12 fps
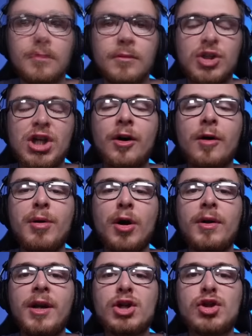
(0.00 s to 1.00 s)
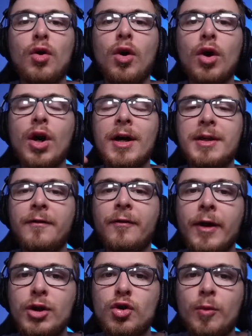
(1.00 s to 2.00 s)
Jarrod Bowen is no longer a
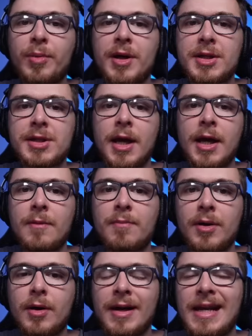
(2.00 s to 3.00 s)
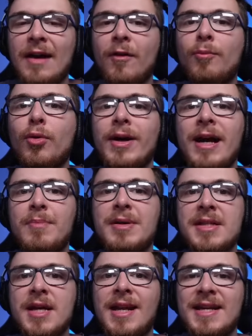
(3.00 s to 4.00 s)
differential per se, but
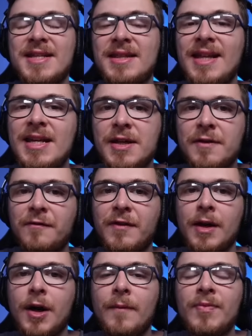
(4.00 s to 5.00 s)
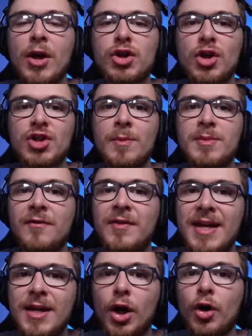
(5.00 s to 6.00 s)
11.8% is a decent figure. So in terms of
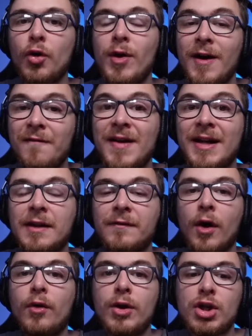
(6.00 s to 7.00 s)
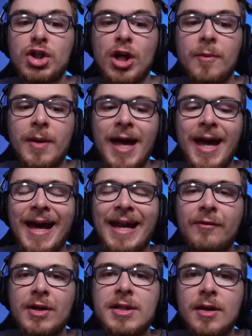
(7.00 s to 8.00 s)
EO, effective ownership, any
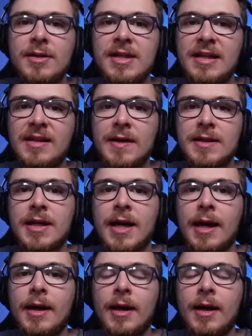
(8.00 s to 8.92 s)
returns he does get